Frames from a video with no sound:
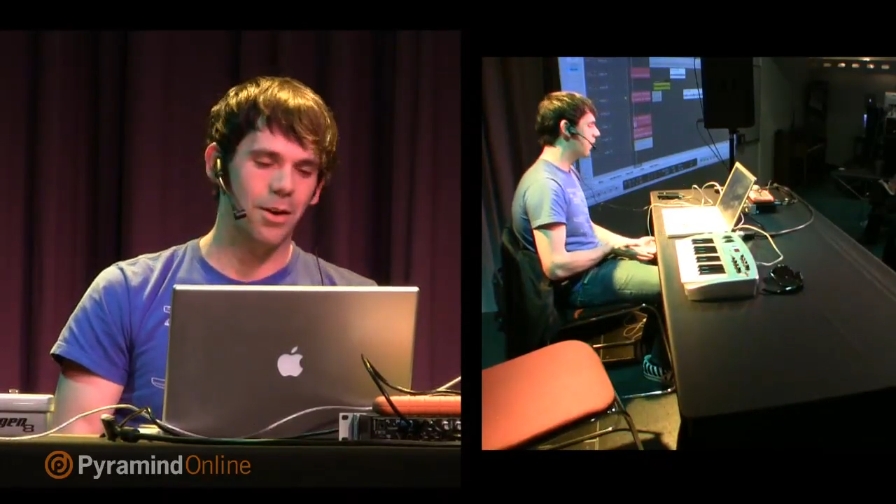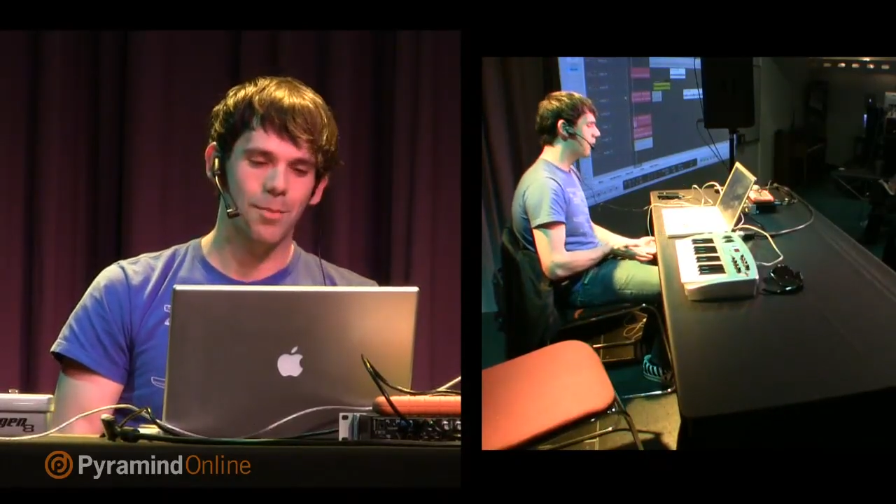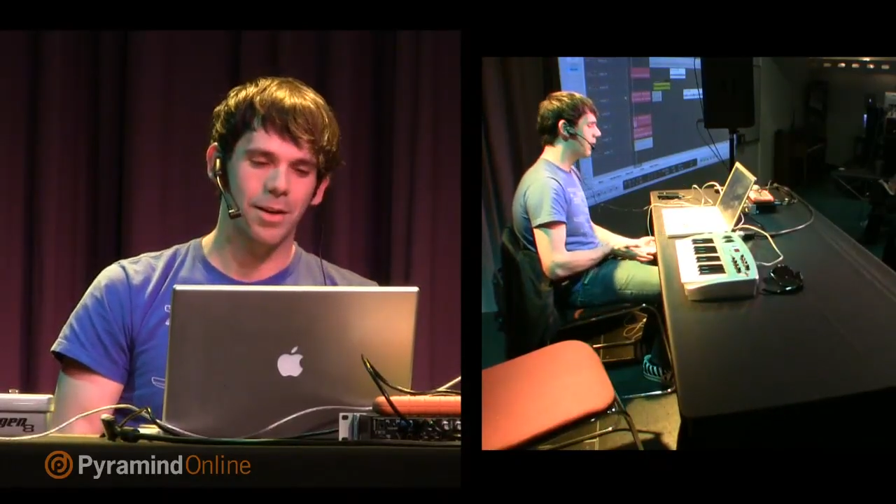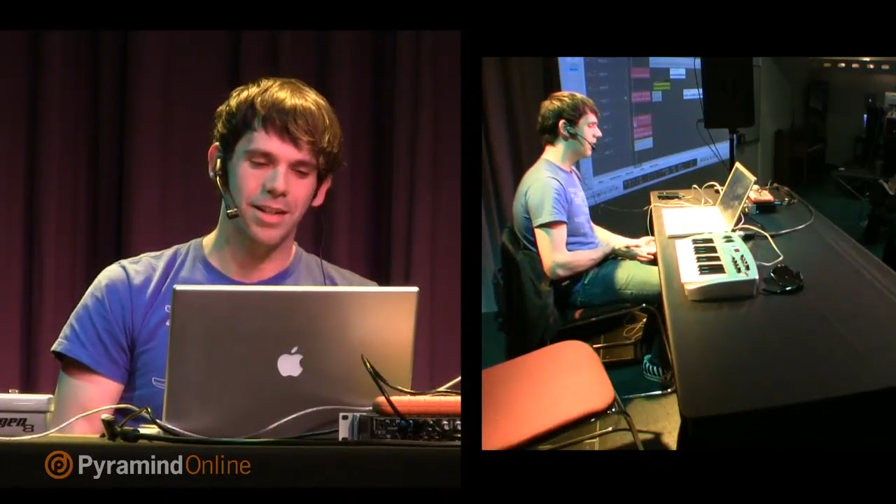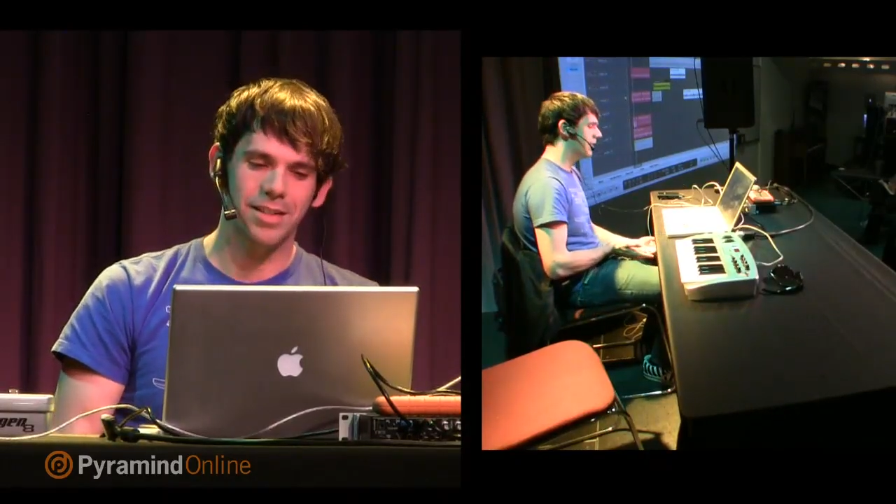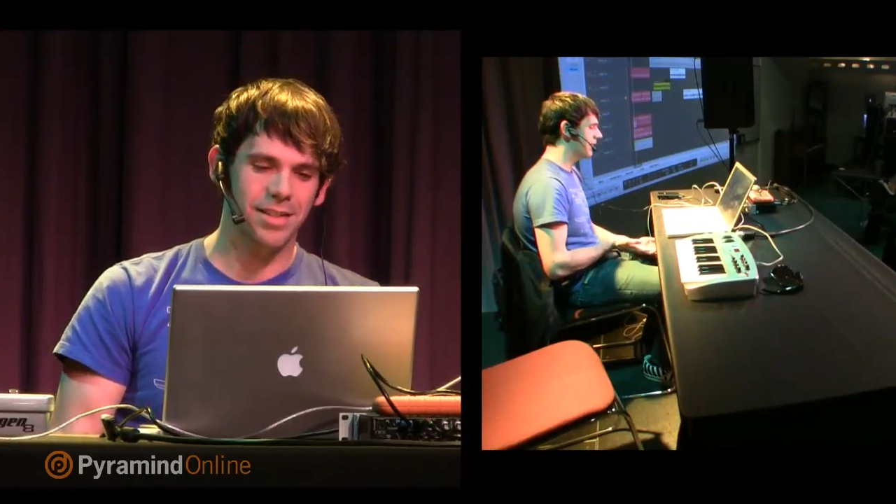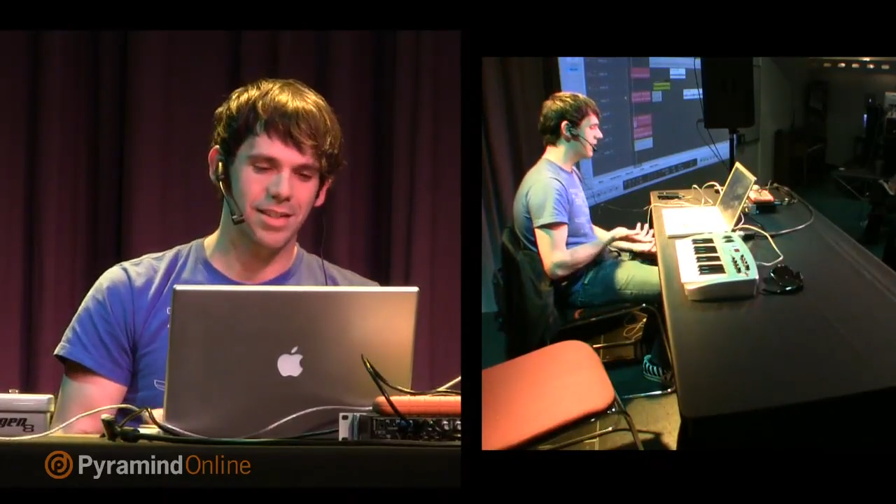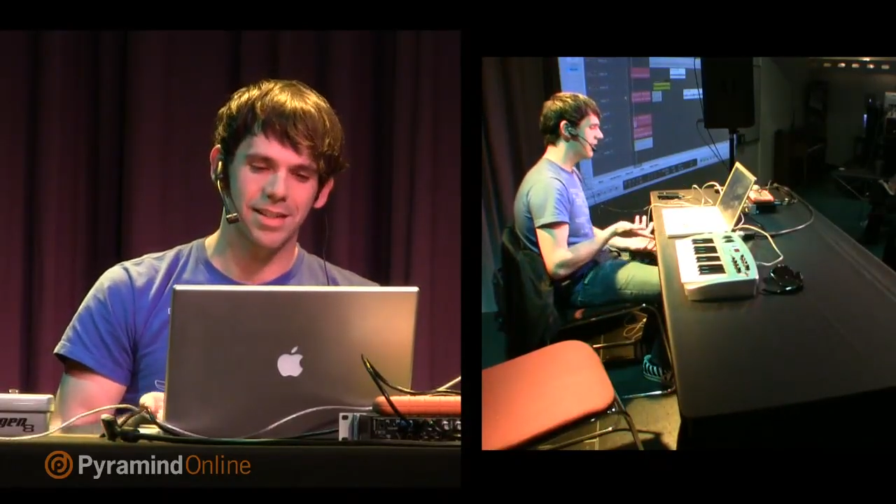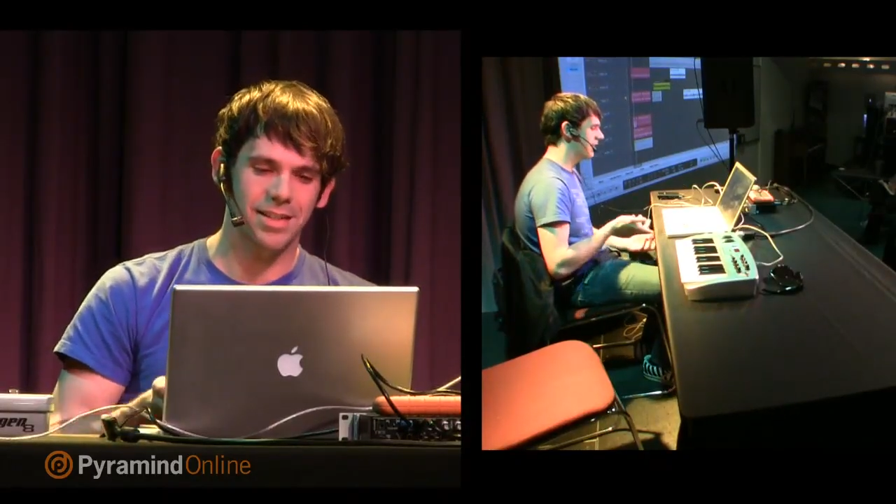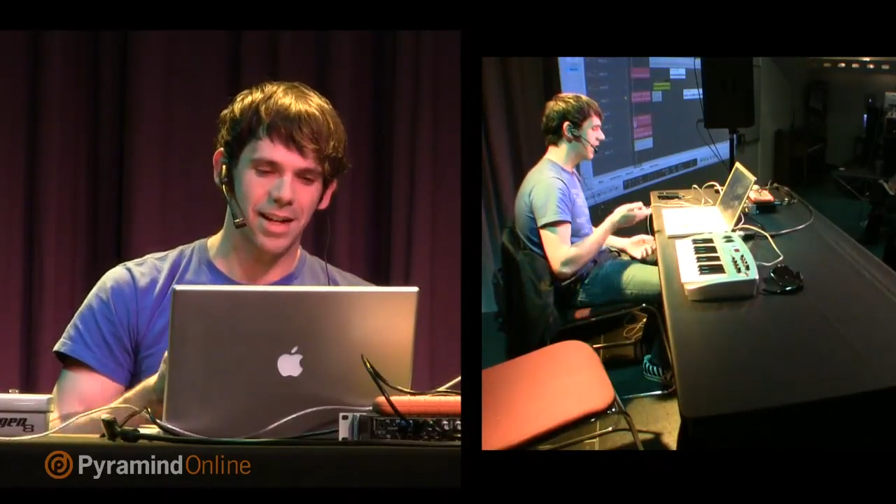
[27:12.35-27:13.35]
harmonics just
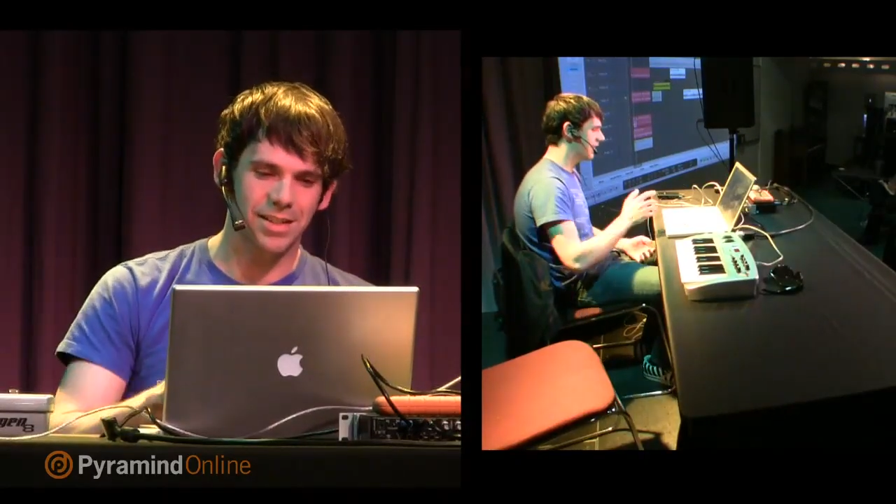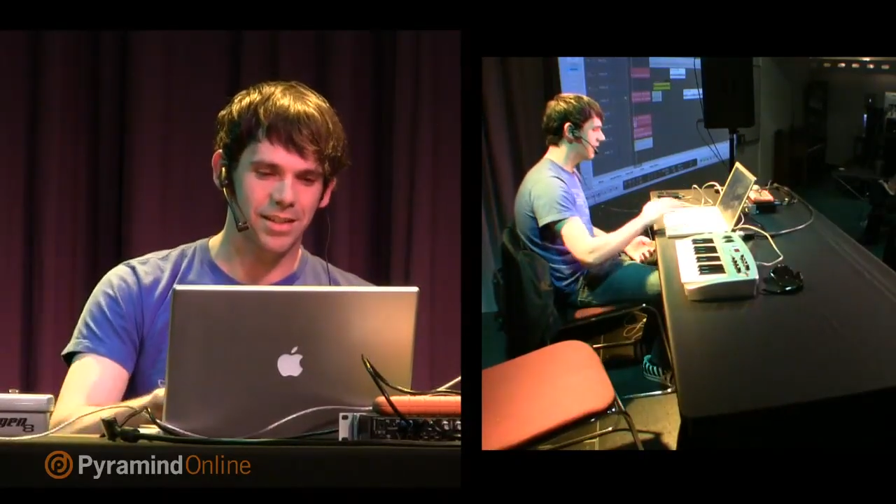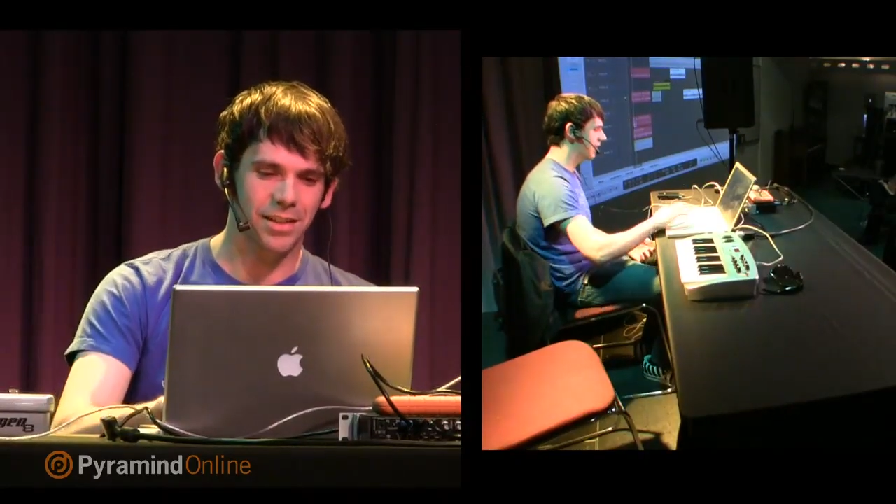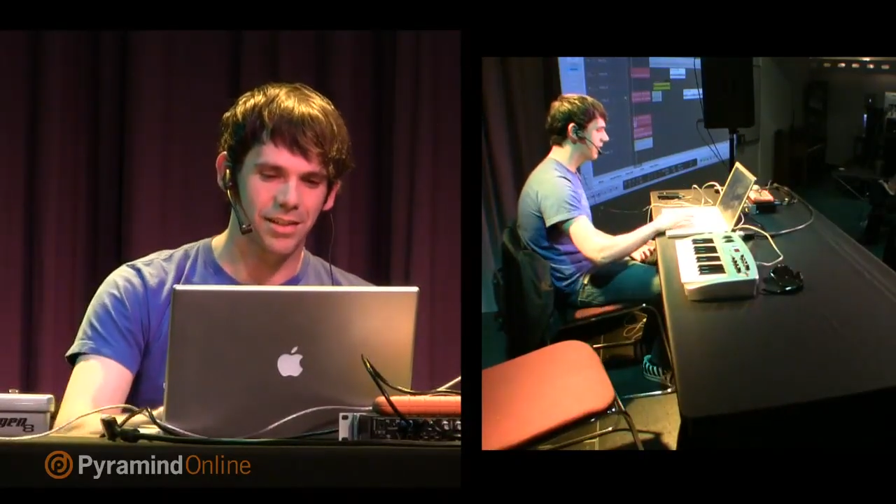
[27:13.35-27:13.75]
as a texture,